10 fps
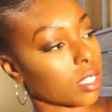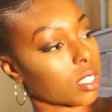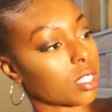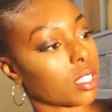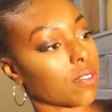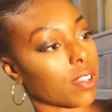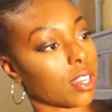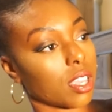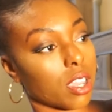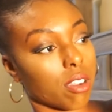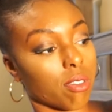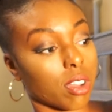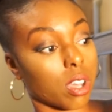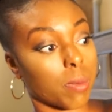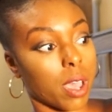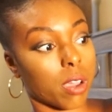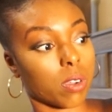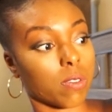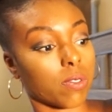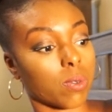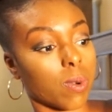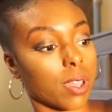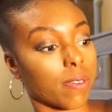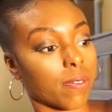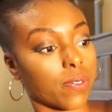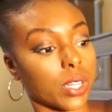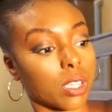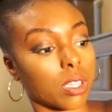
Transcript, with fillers: see if any hair will come out of the weft.